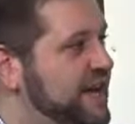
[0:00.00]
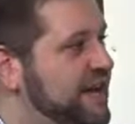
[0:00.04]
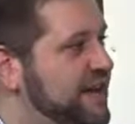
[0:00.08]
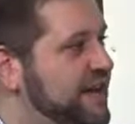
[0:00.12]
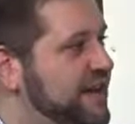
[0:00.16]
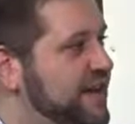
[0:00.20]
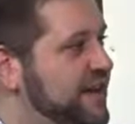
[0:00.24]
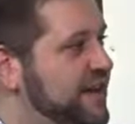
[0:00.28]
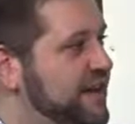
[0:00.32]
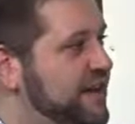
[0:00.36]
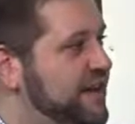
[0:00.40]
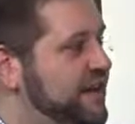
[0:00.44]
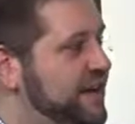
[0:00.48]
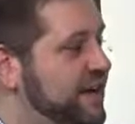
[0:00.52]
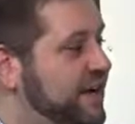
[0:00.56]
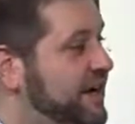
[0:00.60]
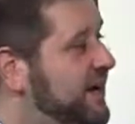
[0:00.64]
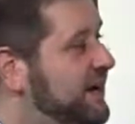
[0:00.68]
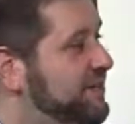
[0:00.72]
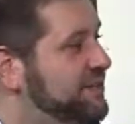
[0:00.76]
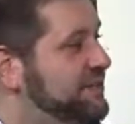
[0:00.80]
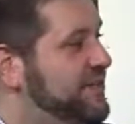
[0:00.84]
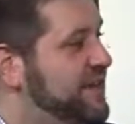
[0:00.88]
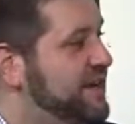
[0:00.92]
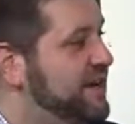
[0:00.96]
and then it
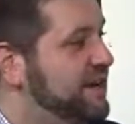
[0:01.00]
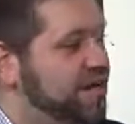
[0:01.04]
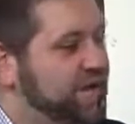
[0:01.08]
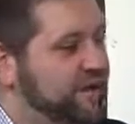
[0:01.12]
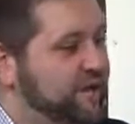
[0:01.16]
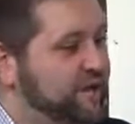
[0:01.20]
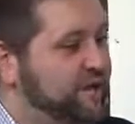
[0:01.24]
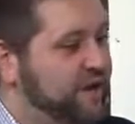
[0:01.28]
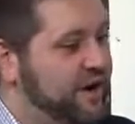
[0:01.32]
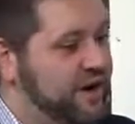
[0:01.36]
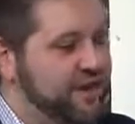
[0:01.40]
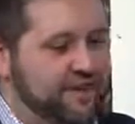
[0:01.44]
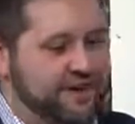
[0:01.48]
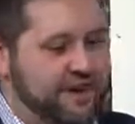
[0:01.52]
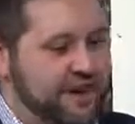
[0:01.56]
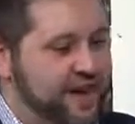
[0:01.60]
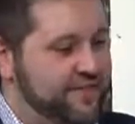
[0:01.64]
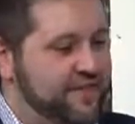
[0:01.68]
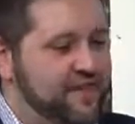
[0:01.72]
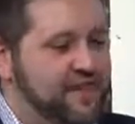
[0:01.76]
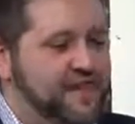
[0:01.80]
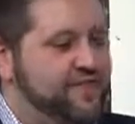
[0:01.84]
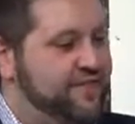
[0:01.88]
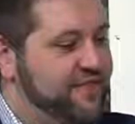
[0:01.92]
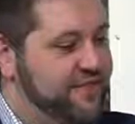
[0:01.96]
comes out of nowhere,
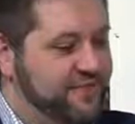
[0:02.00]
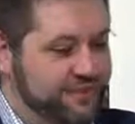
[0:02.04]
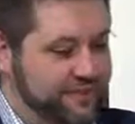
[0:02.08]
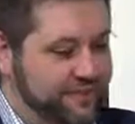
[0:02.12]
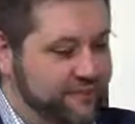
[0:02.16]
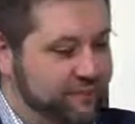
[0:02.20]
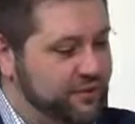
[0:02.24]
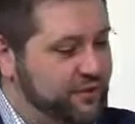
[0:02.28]
and then